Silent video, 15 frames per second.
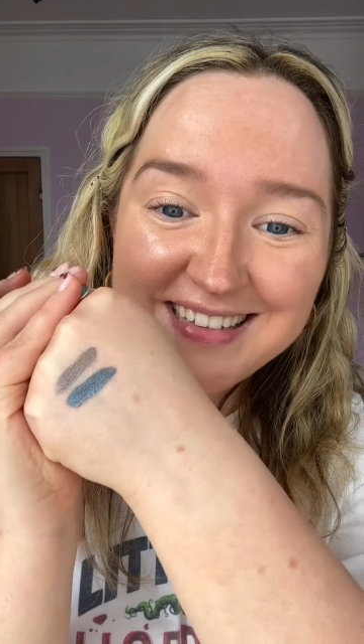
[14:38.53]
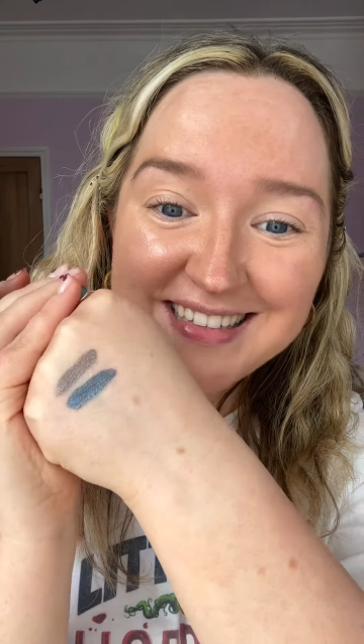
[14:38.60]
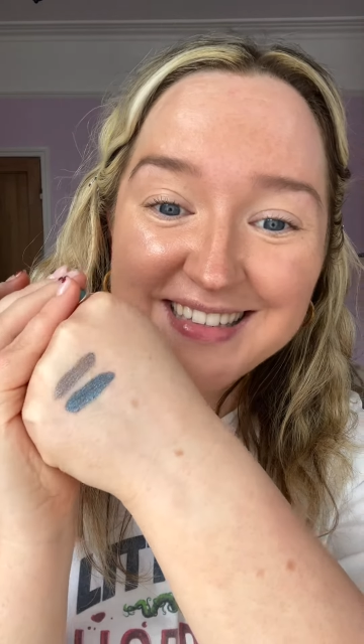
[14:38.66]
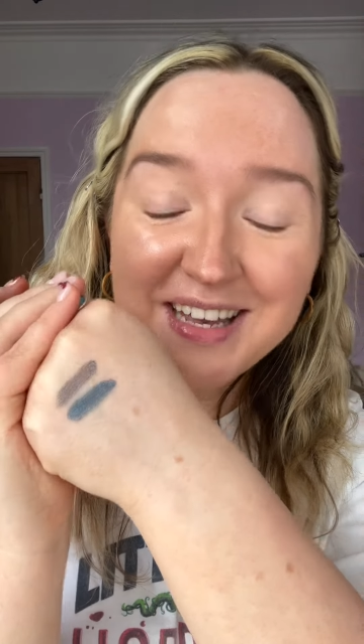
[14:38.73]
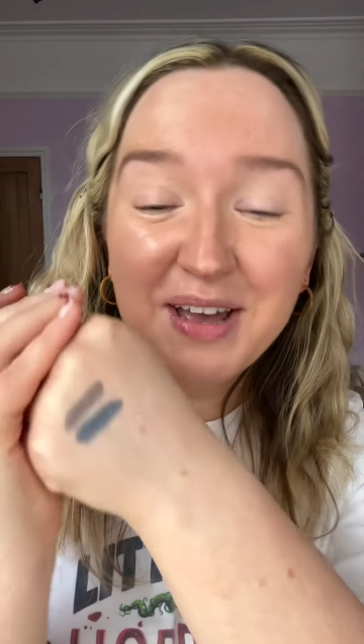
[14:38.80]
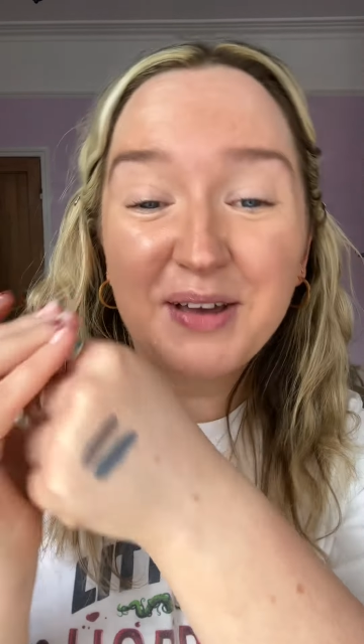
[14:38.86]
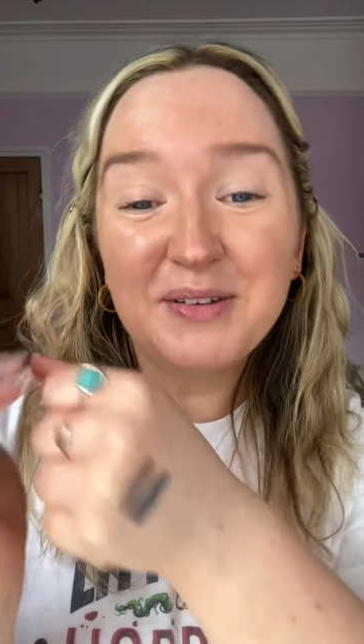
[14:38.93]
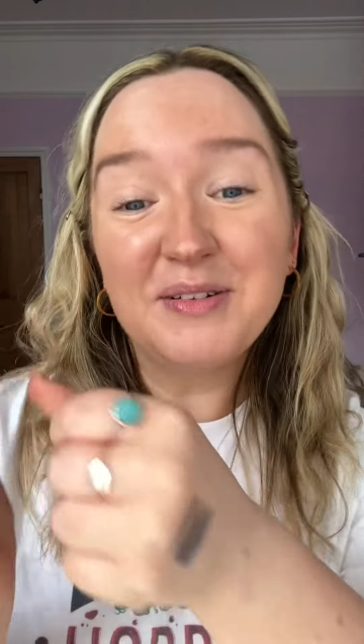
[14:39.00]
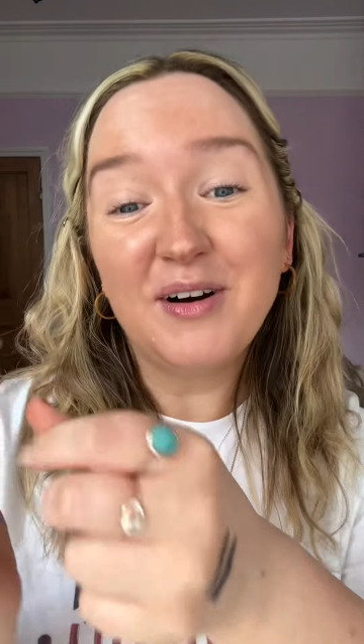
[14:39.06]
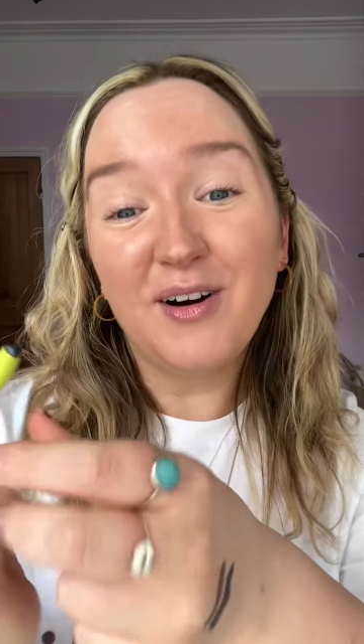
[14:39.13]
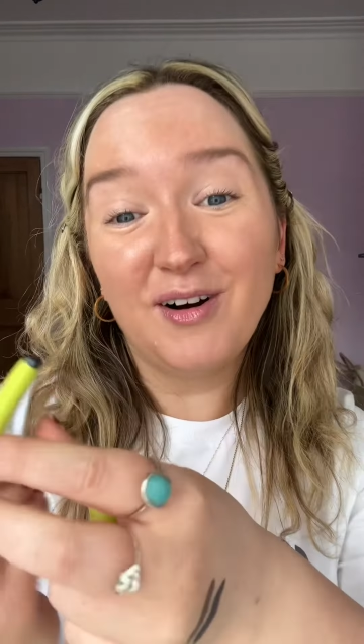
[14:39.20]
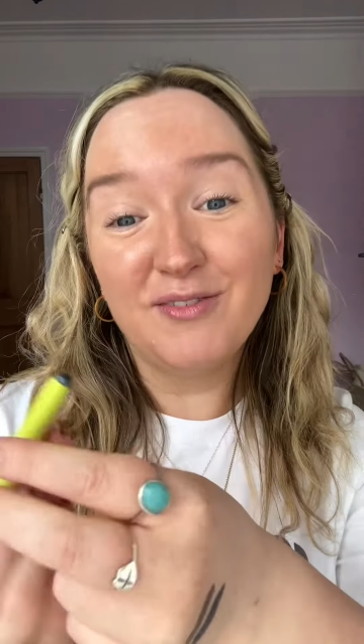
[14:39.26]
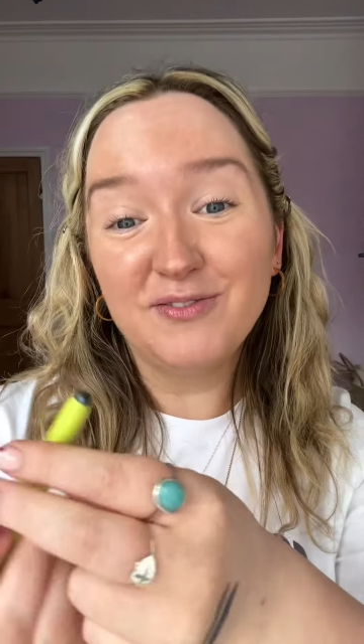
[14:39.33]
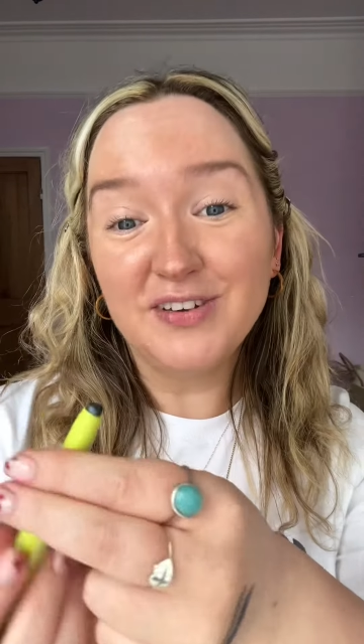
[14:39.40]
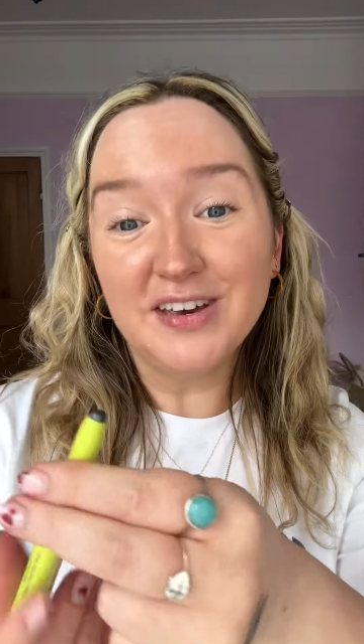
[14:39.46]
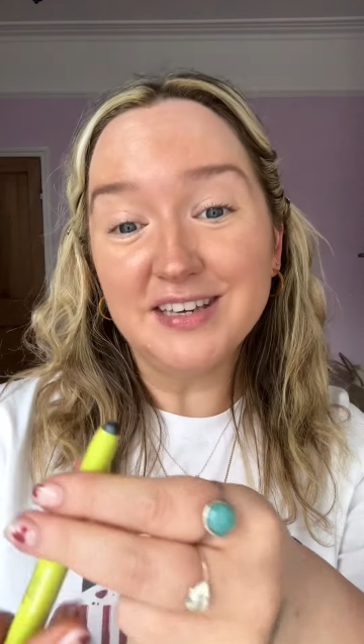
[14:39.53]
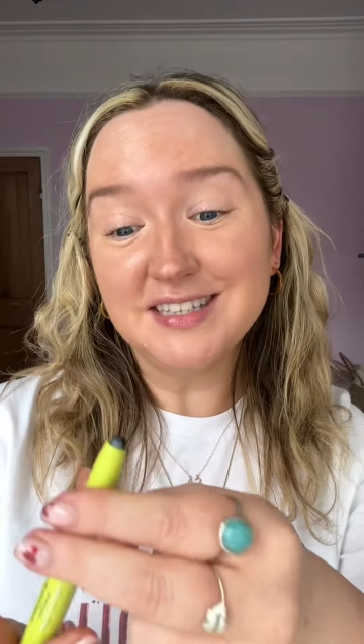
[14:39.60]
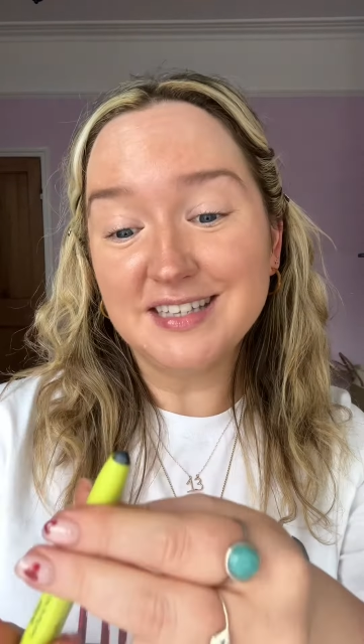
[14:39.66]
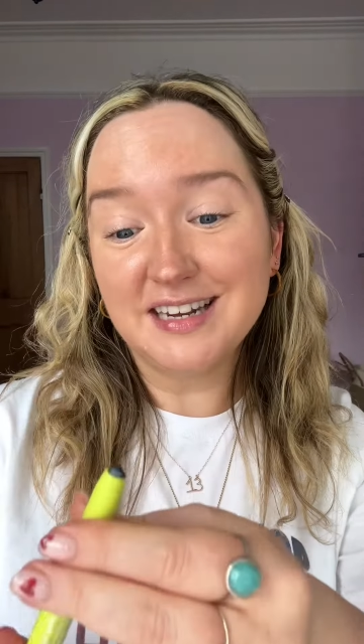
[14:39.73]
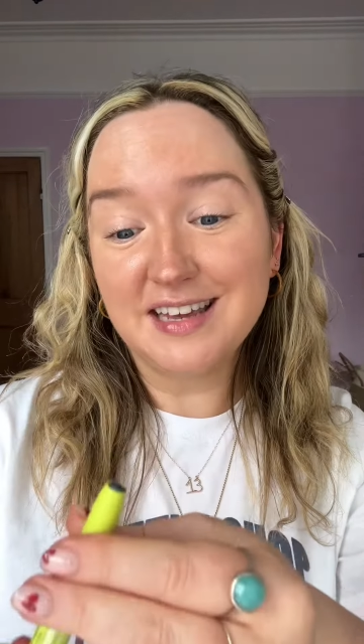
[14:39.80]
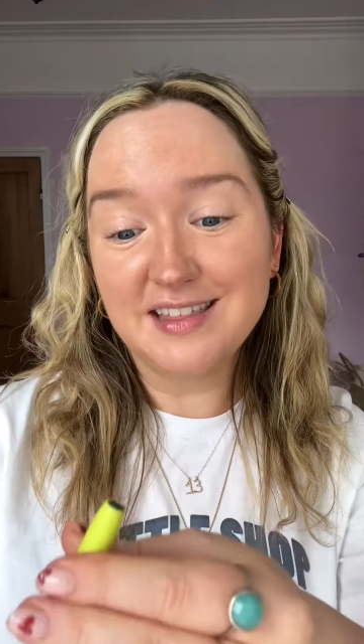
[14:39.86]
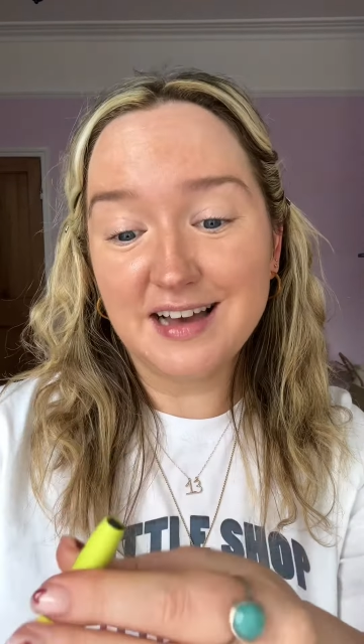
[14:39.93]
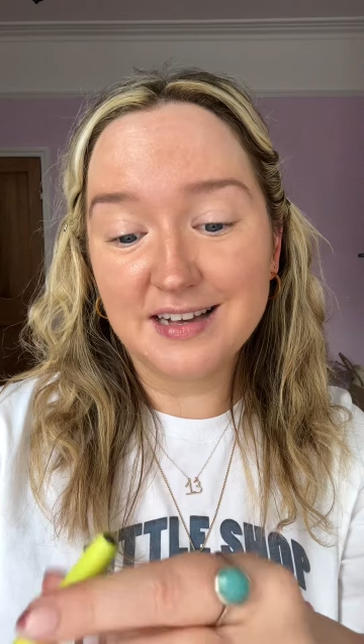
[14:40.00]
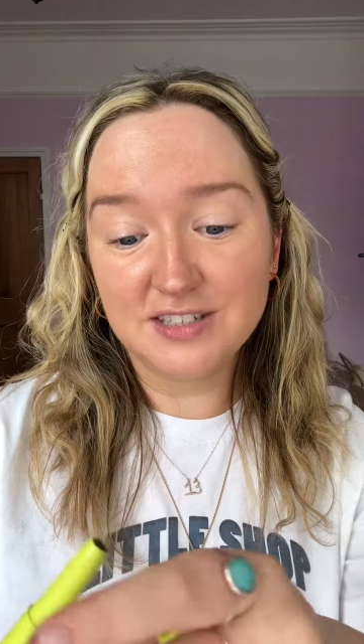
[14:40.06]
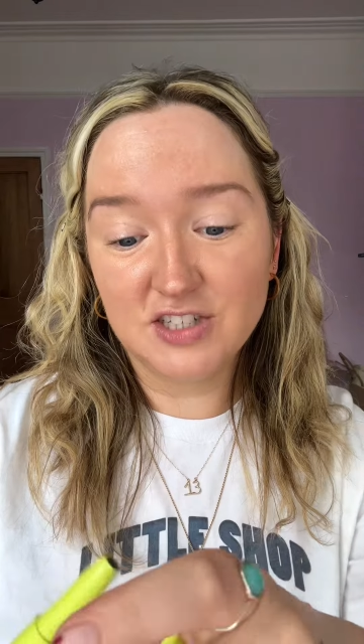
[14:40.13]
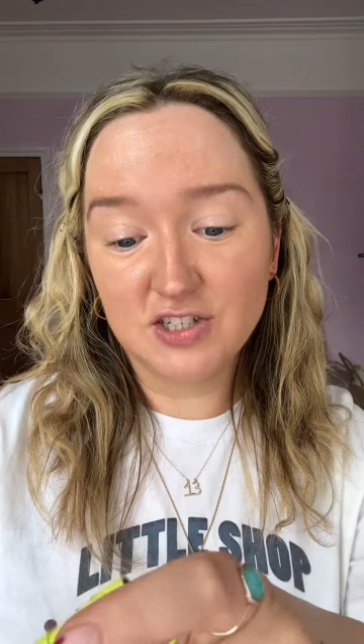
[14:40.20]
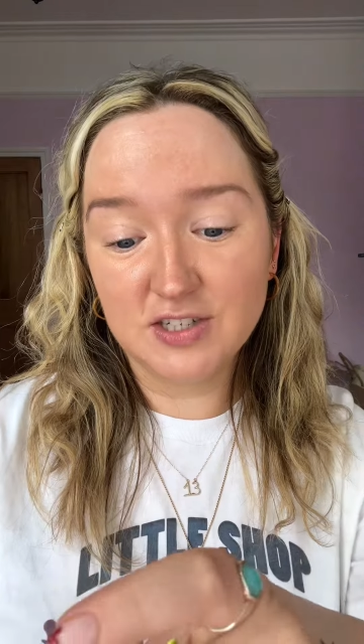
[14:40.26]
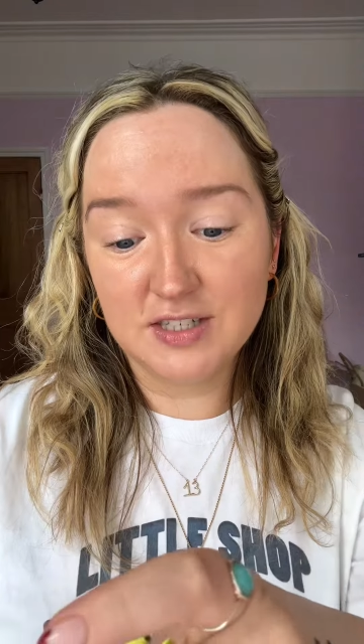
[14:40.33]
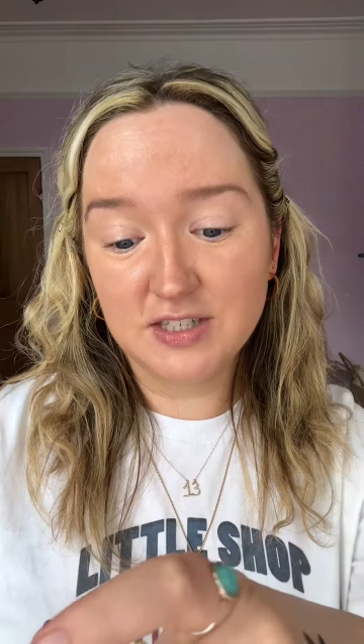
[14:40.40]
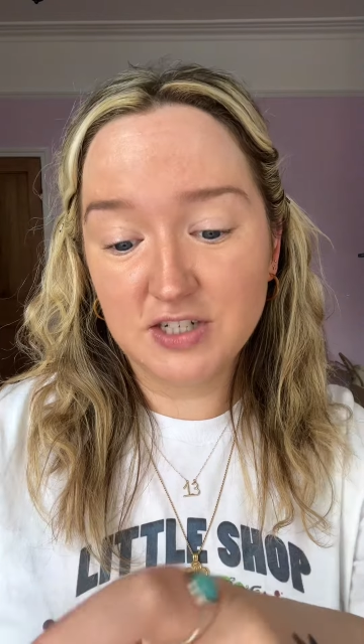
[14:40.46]
so obviously that's
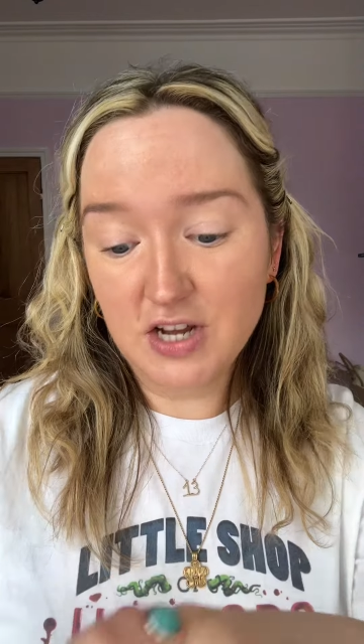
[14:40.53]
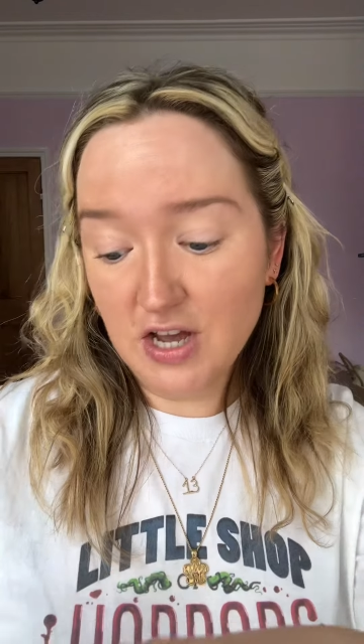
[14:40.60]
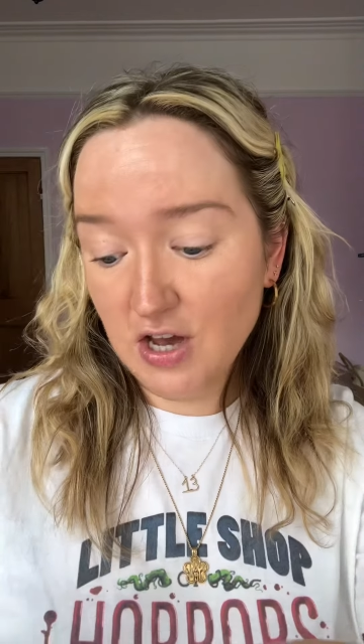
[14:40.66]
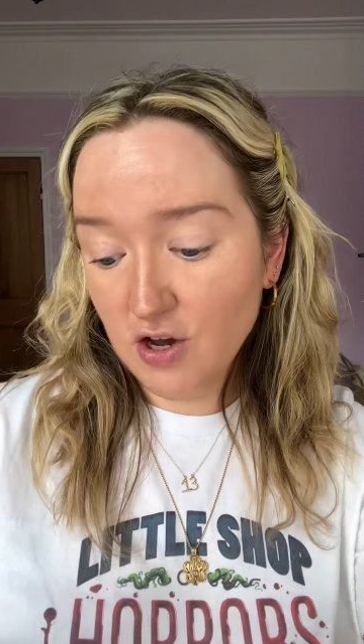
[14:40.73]
just